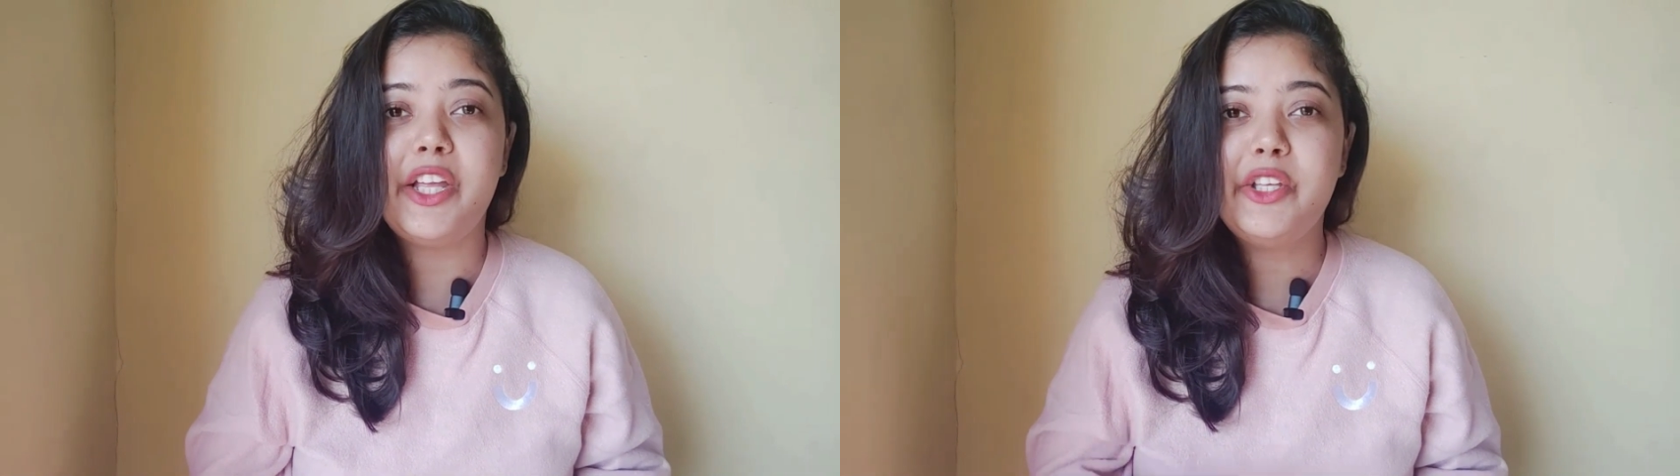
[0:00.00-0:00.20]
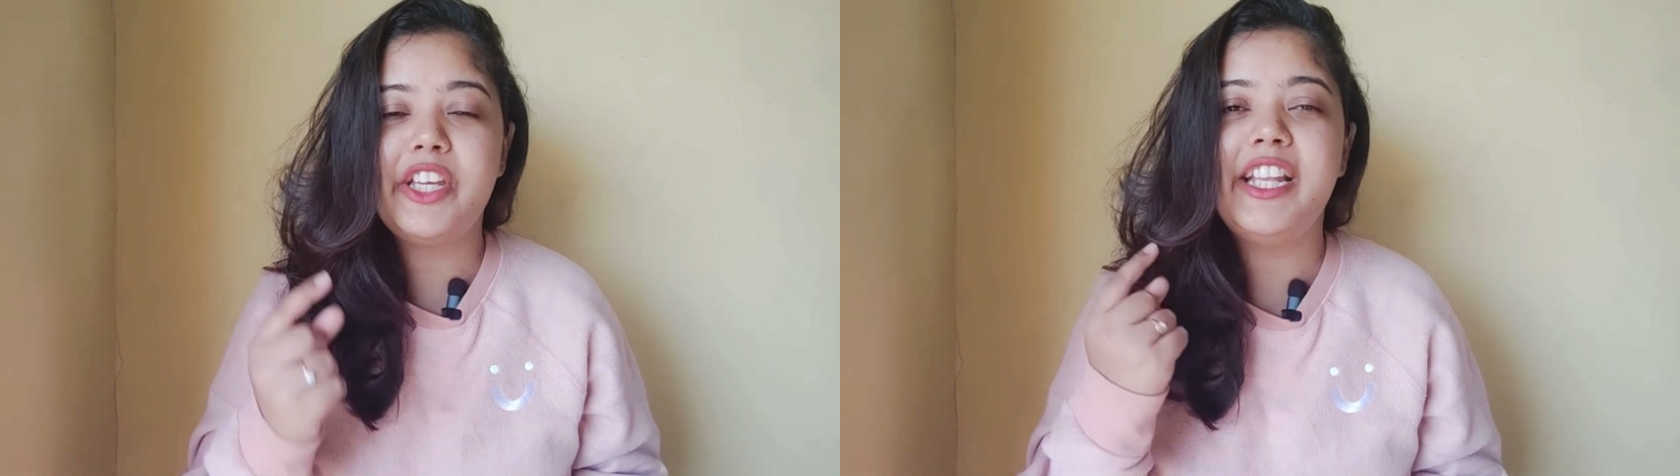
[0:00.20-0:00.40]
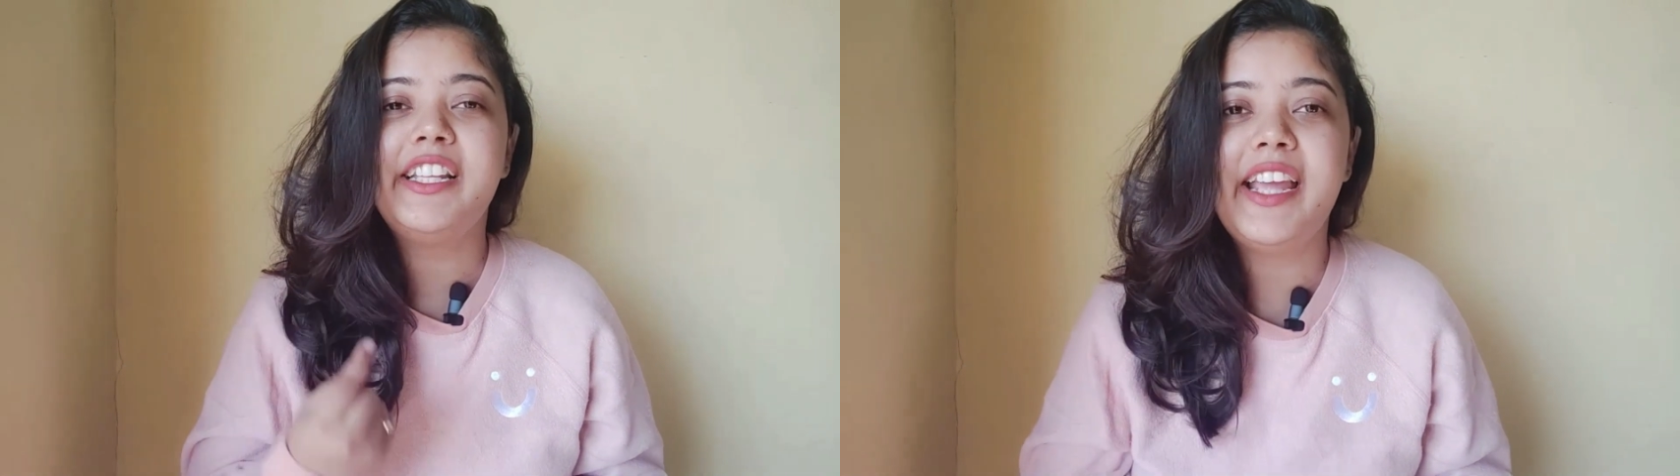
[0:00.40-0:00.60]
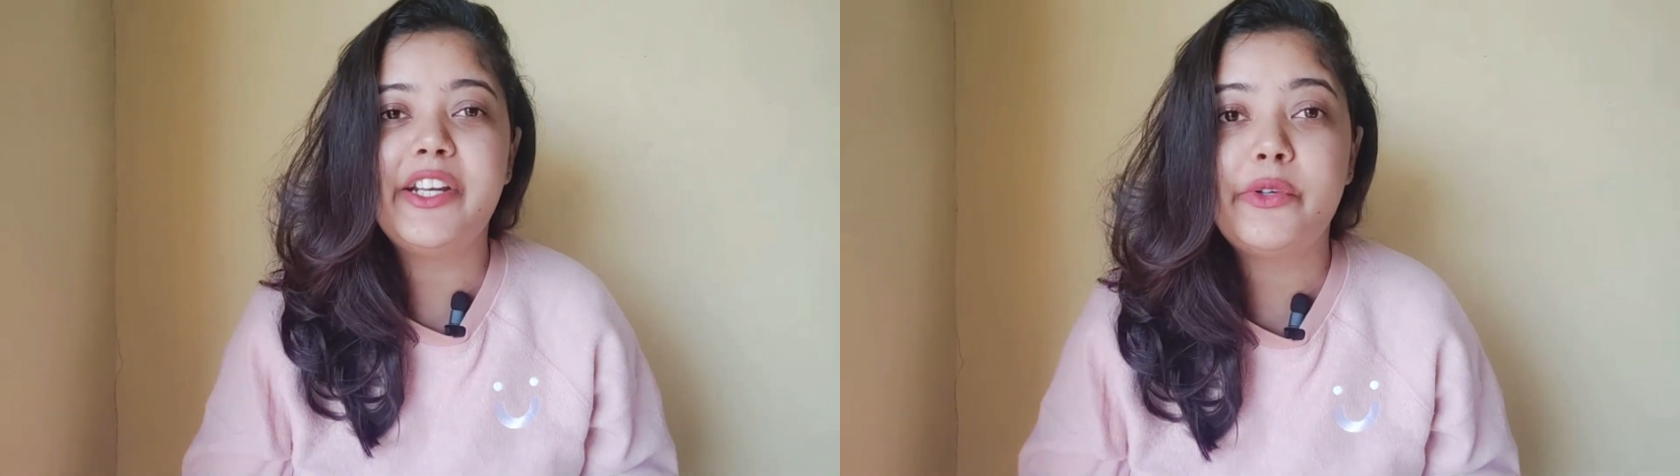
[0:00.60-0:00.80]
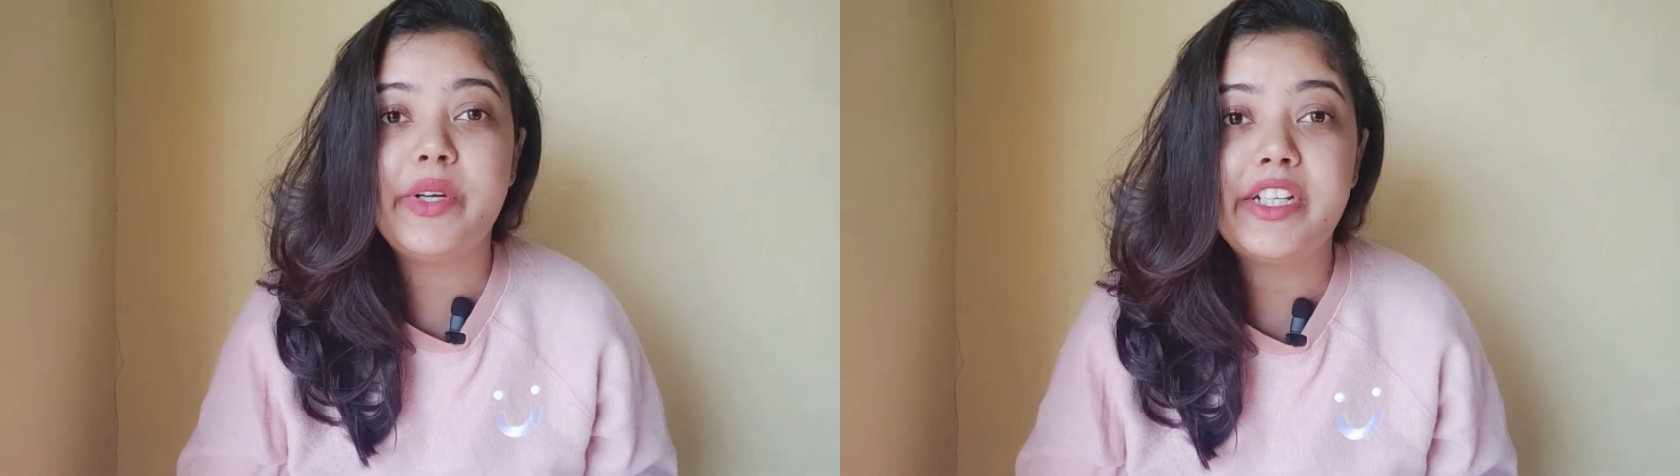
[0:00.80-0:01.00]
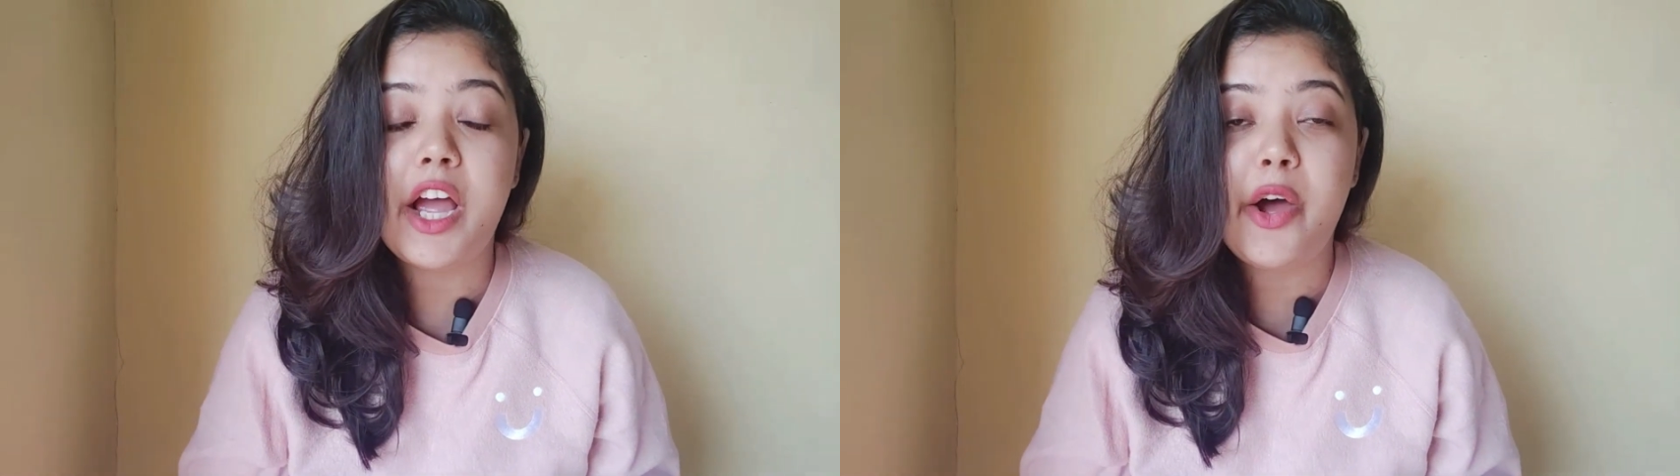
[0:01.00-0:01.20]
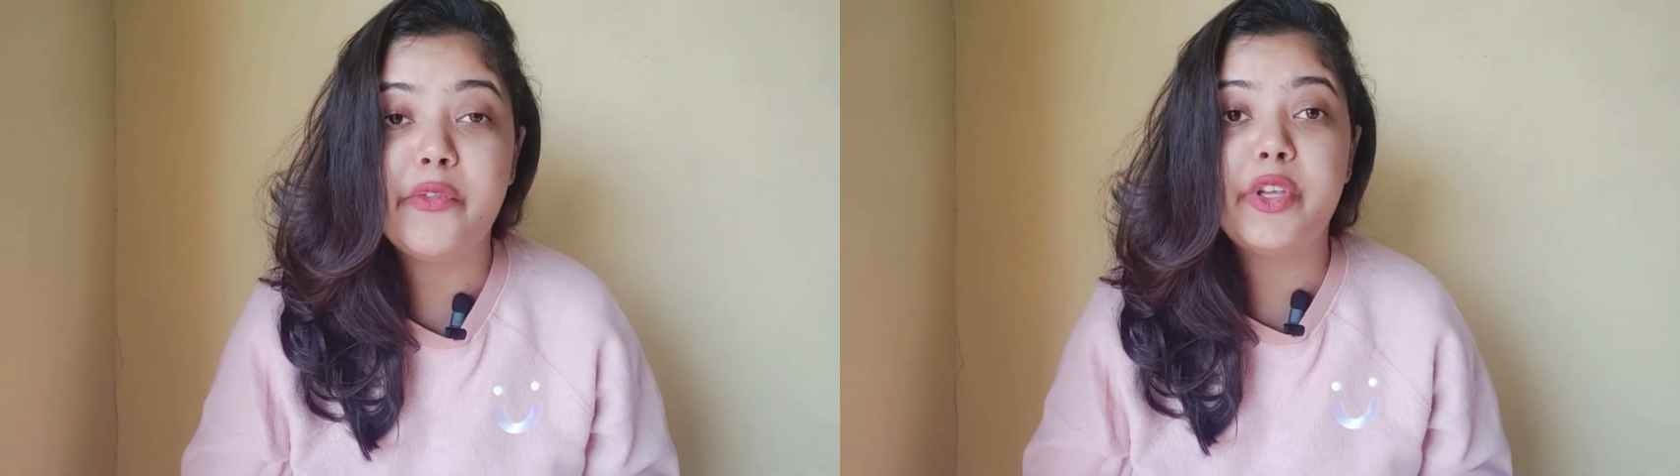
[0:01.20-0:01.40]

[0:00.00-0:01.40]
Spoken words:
you can get rid of